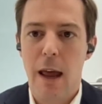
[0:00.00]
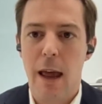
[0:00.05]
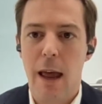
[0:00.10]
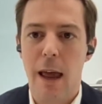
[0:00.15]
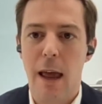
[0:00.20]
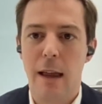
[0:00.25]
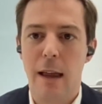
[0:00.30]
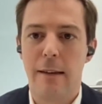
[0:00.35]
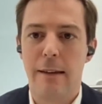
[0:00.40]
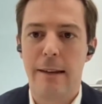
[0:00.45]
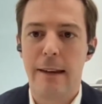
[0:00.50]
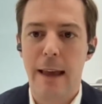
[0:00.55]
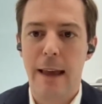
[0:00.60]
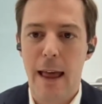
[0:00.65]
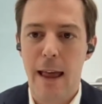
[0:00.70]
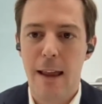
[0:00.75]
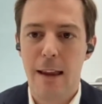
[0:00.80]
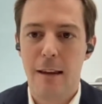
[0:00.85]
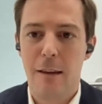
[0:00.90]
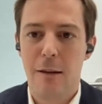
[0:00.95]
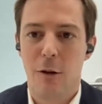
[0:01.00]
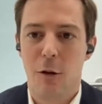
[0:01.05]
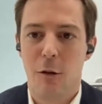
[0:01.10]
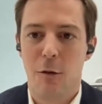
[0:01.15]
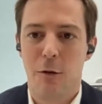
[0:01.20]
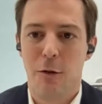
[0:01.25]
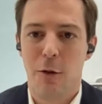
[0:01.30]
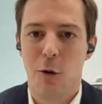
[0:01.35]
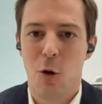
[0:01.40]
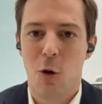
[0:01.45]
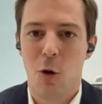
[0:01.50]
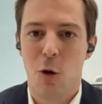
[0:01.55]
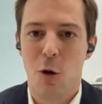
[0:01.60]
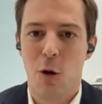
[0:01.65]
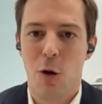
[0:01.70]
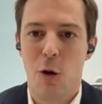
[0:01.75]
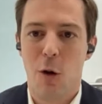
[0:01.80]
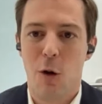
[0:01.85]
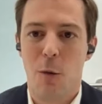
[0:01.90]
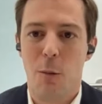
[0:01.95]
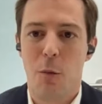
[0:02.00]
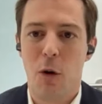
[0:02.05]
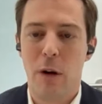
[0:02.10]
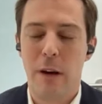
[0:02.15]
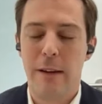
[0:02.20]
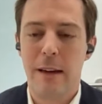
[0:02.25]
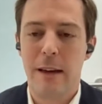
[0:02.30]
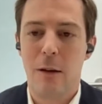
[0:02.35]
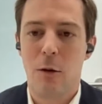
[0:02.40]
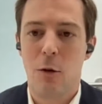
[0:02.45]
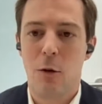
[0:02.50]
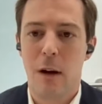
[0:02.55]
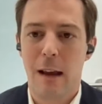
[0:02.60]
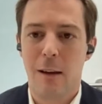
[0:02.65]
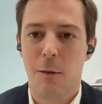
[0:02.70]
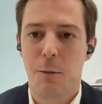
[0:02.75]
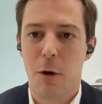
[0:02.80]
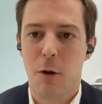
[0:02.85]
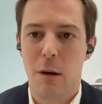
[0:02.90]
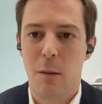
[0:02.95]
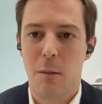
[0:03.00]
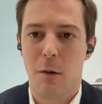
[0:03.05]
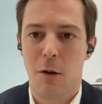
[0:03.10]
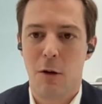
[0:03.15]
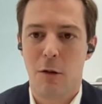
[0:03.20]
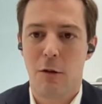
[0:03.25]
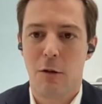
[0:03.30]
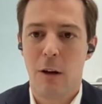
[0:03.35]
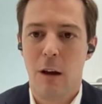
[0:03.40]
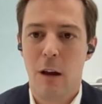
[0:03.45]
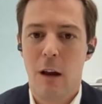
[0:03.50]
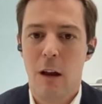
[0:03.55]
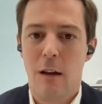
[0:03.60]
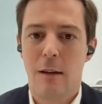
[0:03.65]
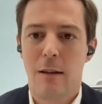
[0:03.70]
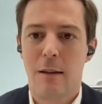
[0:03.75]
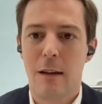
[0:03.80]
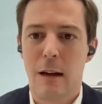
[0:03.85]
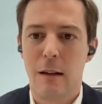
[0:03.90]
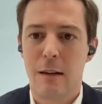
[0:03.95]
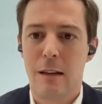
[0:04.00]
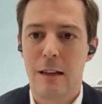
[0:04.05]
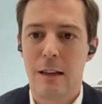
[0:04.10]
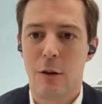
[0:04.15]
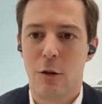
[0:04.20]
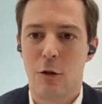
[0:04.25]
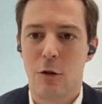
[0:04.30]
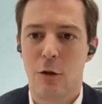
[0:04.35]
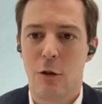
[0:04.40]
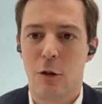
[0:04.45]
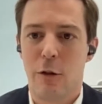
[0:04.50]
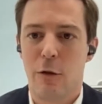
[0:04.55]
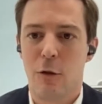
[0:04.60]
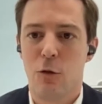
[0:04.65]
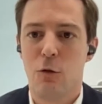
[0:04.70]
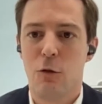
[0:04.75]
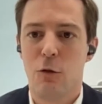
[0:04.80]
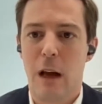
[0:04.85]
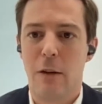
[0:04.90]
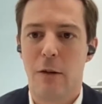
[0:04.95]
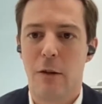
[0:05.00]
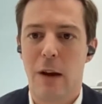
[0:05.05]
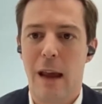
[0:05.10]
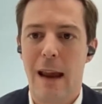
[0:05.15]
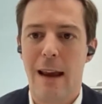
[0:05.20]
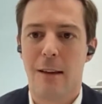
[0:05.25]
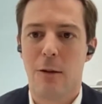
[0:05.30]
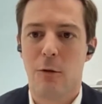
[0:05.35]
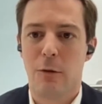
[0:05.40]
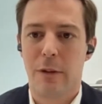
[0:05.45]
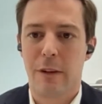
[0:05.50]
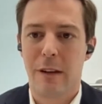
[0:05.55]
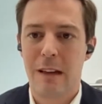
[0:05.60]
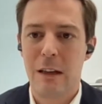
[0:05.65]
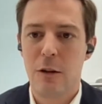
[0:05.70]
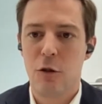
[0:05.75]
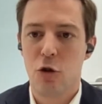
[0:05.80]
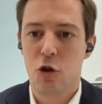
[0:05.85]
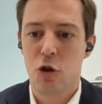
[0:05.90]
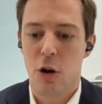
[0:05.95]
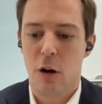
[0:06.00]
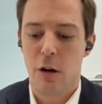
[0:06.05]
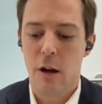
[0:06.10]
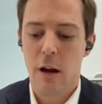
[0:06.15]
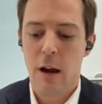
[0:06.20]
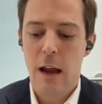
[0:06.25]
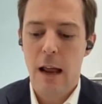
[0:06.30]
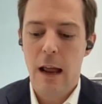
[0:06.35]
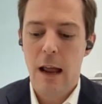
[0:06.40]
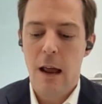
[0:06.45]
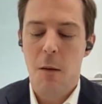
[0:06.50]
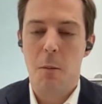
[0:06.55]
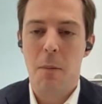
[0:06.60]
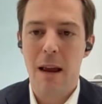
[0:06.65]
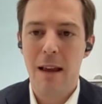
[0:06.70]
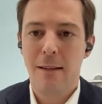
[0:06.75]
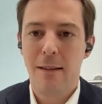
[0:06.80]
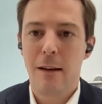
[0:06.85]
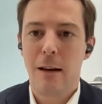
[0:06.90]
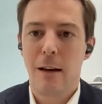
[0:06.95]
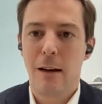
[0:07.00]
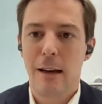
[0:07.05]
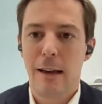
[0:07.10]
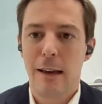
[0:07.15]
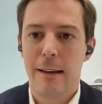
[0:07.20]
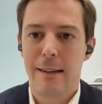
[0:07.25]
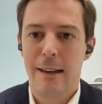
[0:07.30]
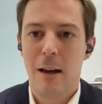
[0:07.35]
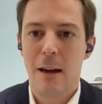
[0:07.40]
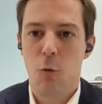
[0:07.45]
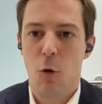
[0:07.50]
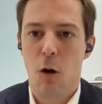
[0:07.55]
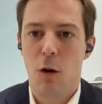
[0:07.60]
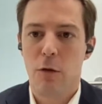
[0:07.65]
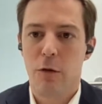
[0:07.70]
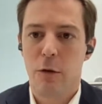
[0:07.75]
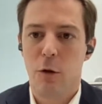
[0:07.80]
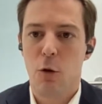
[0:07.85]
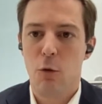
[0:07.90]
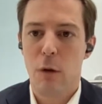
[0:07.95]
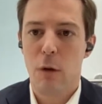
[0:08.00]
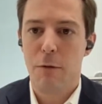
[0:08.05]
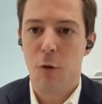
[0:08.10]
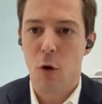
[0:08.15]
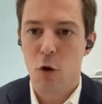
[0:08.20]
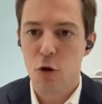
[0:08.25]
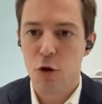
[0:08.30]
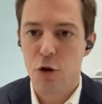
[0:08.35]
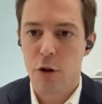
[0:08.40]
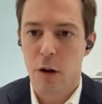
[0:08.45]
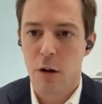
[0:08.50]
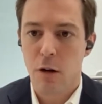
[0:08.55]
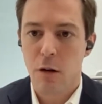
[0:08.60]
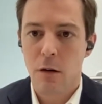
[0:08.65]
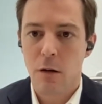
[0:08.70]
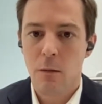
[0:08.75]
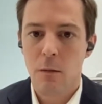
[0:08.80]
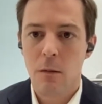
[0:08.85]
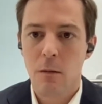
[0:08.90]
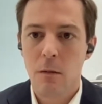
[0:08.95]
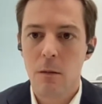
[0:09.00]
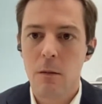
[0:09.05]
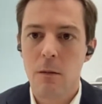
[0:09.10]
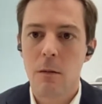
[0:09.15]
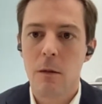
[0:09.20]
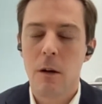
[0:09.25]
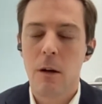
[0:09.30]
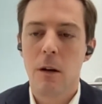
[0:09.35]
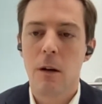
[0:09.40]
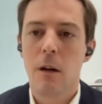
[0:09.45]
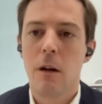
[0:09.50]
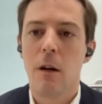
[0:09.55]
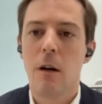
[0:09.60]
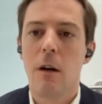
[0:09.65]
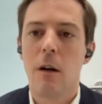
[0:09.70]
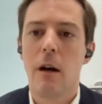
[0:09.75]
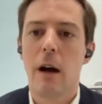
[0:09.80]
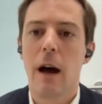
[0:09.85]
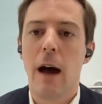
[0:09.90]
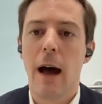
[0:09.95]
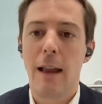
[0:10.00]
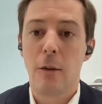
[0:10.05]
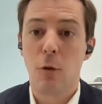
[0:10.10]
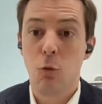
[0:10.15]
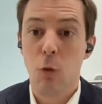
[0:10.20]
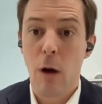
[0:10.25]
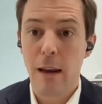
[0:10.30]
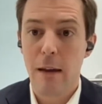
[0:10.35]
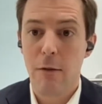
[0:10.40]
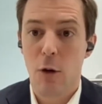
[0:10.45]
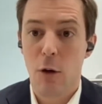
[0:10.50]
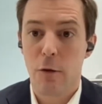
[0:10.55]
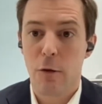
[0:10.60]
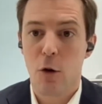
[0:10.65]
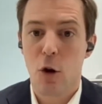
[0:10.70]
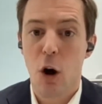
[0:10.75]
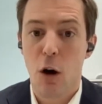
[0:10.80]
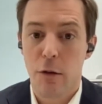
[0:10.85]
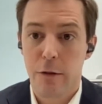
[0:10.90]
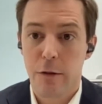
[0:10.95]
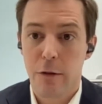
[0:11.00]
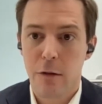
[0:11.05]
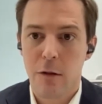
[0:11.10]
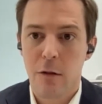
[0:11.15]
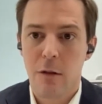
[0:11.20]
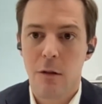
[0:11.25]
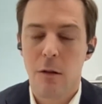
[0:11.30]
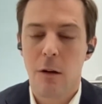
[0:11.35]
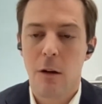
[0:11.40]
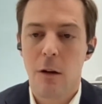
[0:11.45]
and the end of the uh, political experiment started under the 2008 constitution. Basically, they want a revolution at whatever the cost.